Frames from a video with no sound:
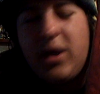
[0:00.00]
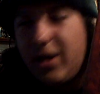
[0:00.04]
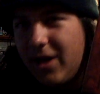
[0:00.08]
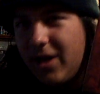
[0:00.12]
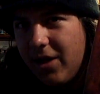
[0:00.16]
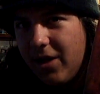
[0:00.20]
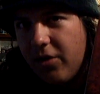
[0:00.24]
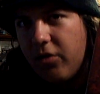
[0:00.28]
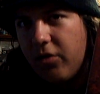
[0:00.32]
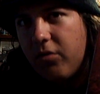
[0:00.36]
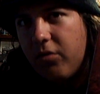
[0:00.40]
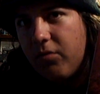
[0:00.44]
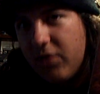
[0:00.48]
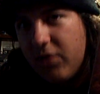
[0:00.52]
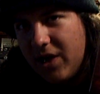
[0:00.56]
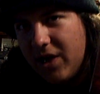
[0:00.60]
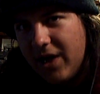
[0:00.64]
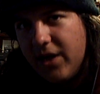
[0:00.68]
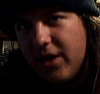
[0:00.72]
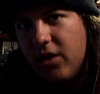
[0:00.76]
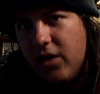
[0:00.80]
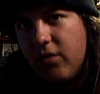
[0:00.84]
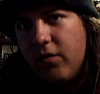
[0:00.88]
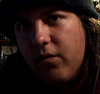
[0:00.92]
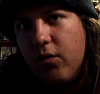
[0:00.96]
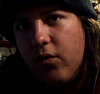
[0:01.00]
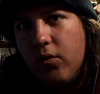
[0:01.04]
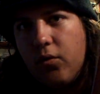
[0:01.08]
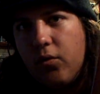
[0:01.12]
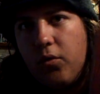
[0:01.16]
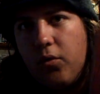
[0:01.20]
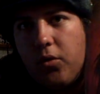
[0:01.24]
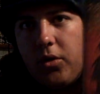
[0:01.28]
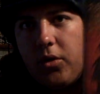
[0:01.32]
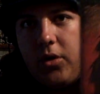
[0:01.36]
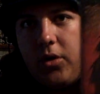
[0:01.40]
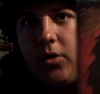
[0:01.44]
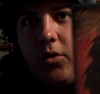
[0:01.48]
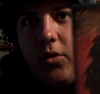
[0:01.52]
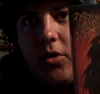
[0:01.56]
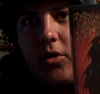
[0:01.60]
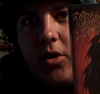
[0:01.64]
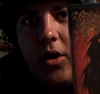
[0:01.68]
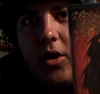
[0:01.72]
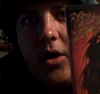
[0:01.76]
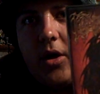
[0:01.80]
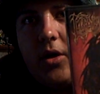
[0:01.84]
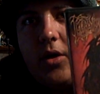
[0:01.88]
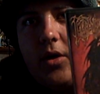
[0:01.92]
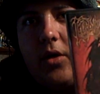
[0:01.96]
Yes, Danny's vocals do
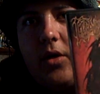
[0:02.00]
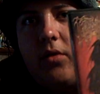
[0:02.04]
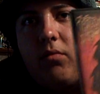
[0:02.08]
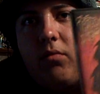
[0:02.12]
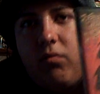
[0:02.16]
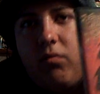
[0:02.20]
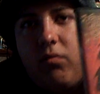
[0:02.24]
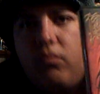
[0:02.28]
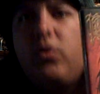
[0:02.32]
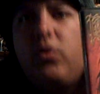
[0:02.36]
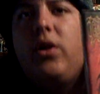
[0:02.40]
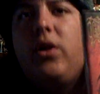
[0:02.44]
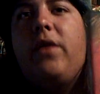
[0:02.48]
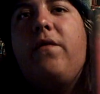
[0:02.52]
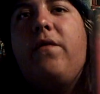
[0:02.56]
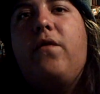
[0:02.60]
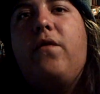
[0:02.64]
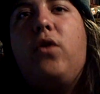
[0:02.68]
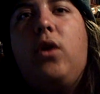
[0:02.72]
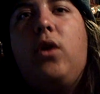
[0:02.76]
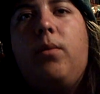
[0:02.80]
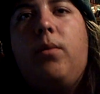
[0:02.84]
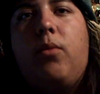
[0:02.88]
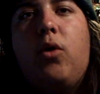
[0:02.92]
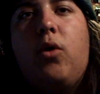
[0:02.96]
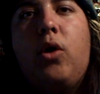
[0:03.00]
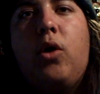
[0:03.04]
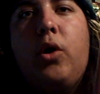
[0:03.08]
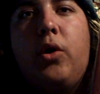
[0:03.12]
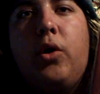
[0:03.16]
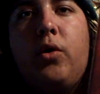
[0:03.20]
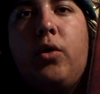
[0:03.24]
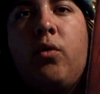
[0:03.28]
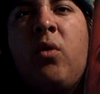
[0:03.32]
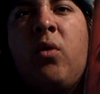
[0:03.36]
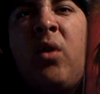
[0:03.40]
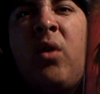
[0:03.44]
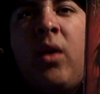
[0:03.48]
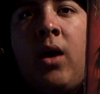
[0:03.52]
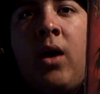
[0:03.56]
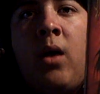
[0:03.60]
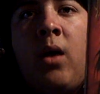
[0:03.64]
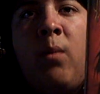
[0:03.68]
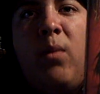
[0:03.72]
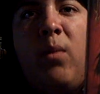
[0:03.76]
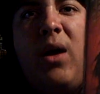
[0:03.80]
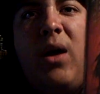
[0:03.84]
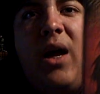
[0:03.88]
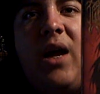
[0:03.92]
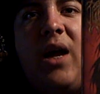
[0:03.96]
start to really fall apart
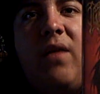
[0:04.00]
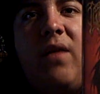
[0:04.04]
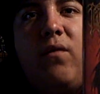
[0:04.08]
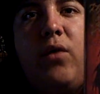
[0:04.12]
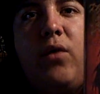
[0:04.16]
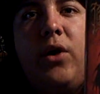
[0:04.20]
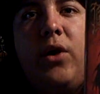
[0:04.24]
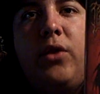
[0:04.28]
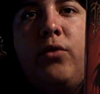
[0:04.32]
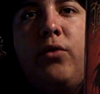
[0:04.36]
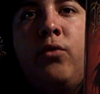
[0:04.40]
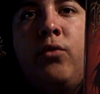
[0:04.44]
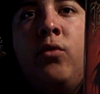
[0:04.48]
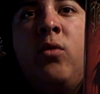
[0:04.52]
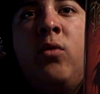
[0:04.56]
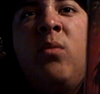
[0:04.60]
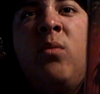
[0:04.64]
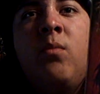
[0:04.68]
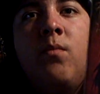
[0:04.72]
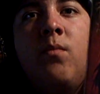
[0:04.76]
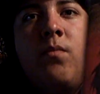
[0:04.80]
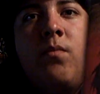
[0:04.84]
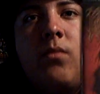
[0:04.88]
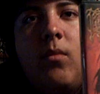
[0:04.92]
um, about halfway through,